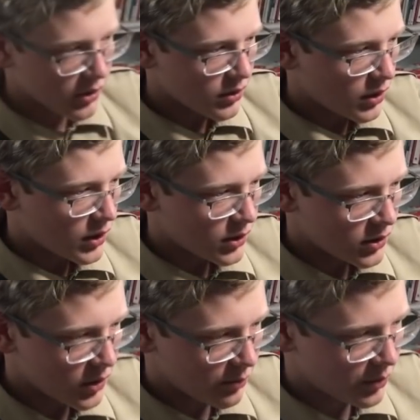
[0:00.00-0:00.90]
a knot
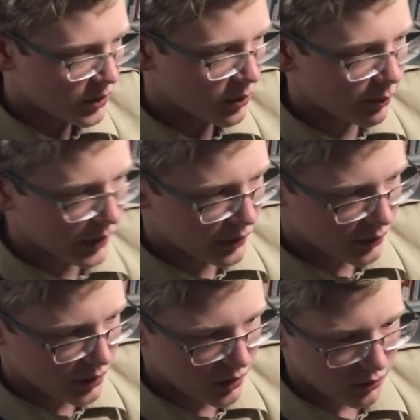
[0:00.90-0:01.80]
to put a button
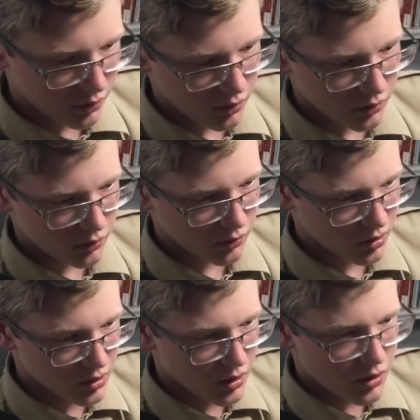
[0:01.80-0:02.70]
in.
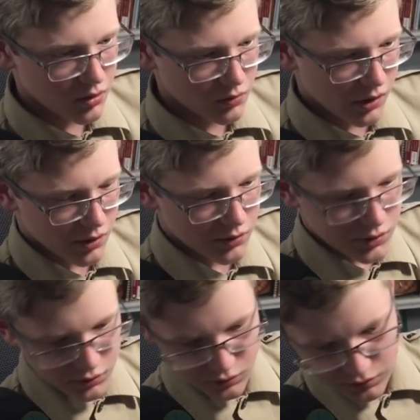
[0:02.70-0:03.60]
What you
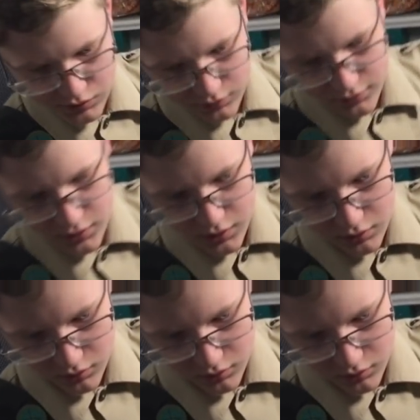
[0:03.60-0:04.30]
do is you take